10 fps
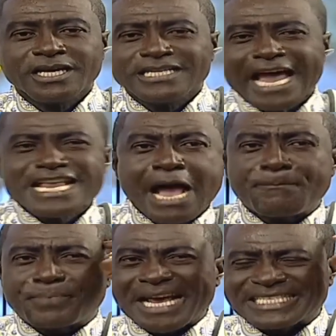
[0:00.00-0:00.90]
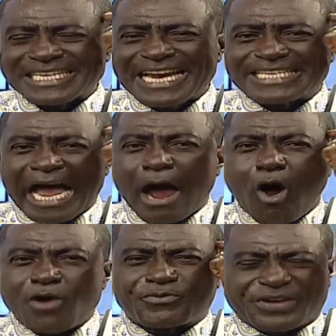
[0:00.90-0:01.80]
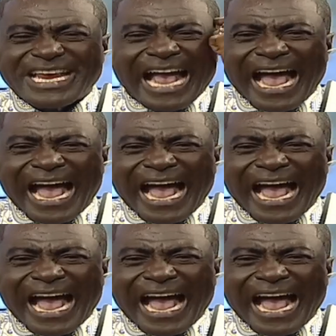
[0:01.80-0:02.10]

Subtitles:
Yenya president Odrinya.